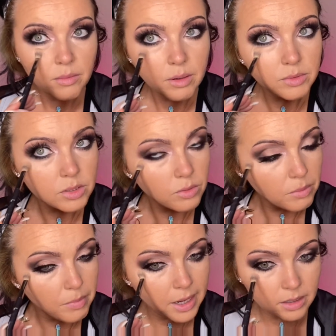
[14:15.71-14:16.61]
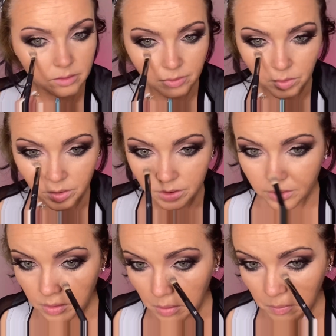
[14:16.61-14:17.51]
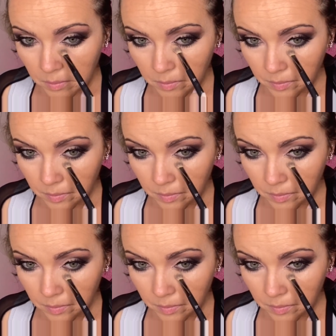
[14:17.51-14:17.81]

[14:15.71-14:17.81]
I'm just going back and forth. If you have